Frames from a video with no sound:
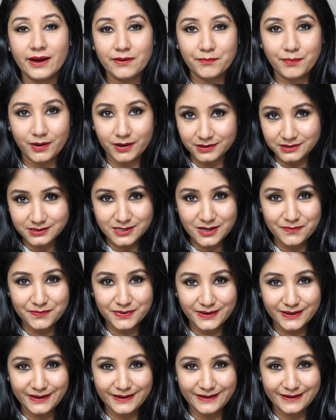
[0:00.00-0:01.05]
I bought
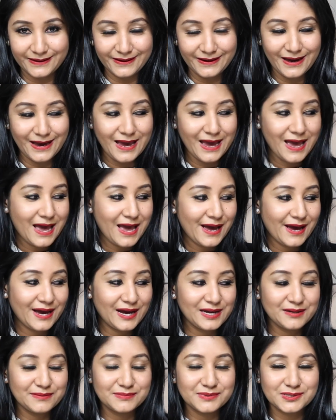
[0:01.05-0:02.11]
something.
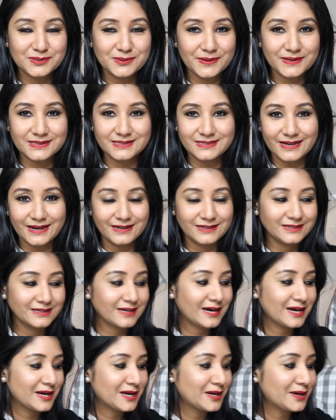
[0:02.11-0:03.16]
I am so excited.
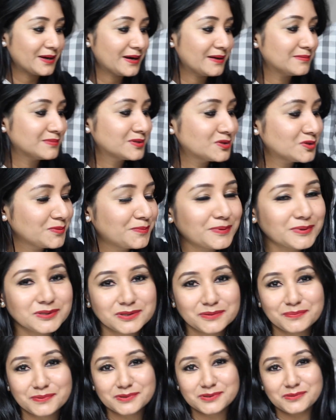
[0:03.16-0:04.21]
I am super
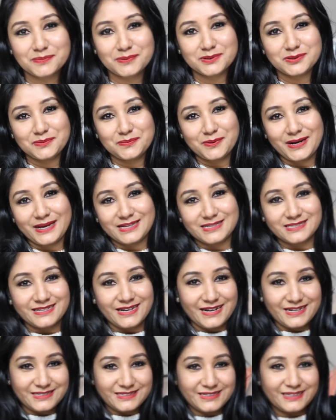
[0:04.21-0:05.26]

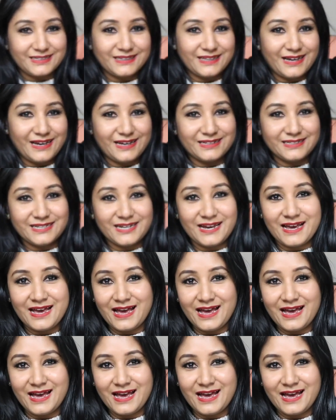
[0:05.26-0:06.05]
excited that